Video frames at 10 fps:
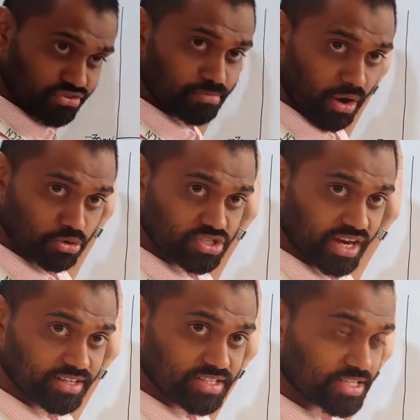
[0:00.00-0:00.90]
from
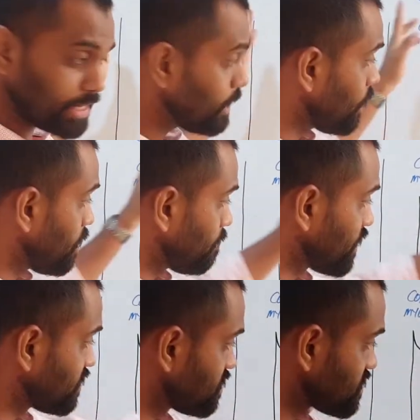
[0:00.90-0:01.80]
outside the cell,
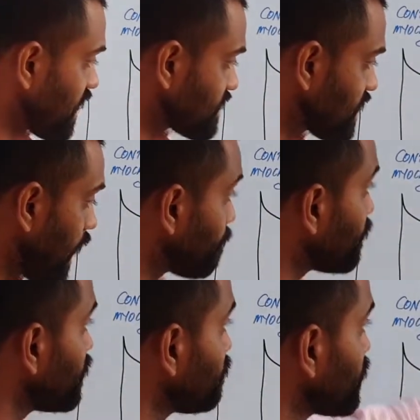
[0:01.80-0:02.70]
but this has
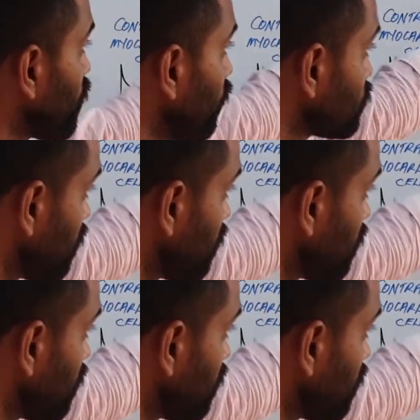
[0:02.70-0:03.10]
happened because